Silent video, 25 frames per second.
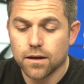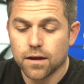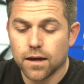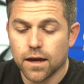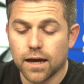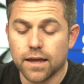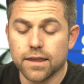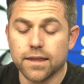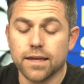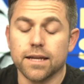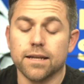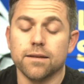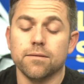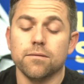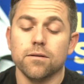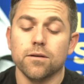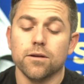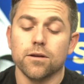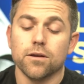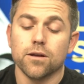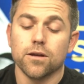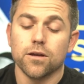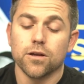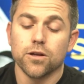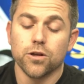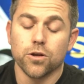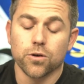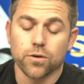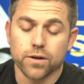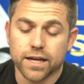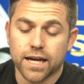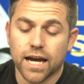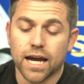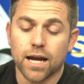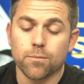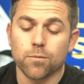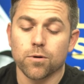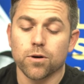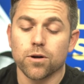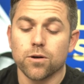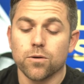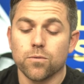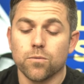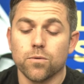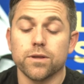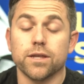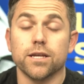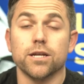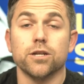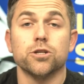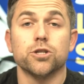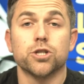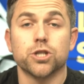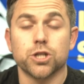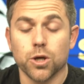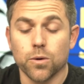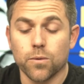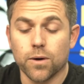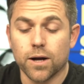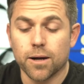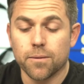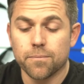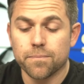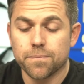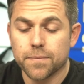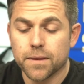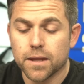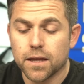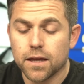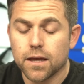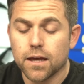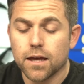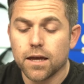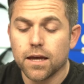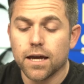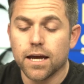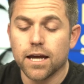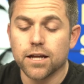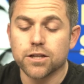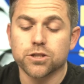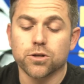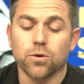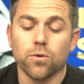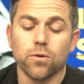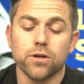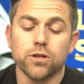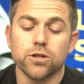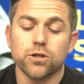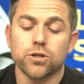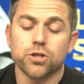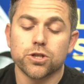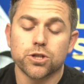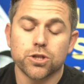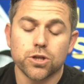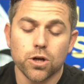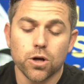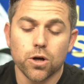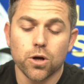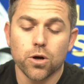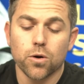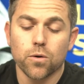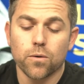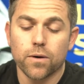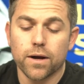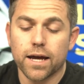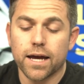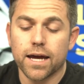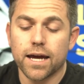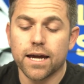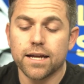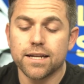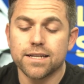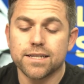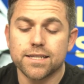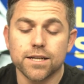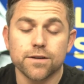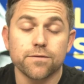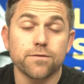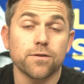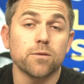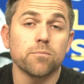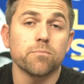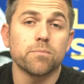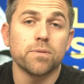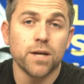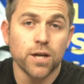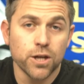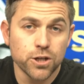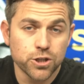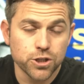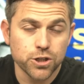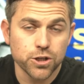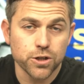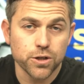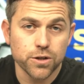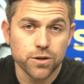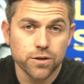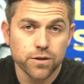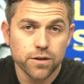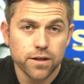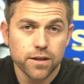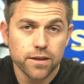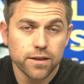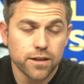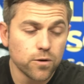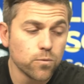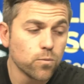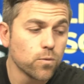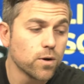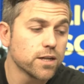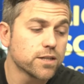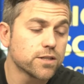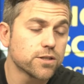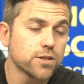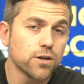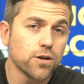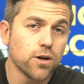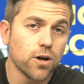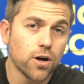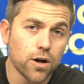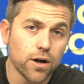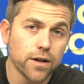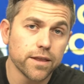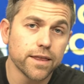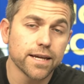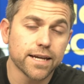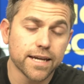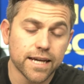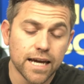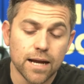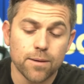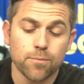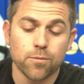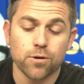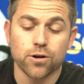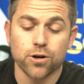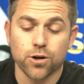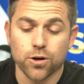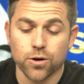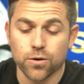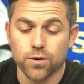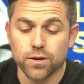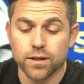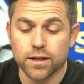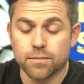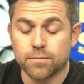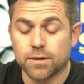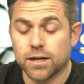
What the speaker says: And then your camera will then show up. It's going to show a different picture than what's on the camera currently.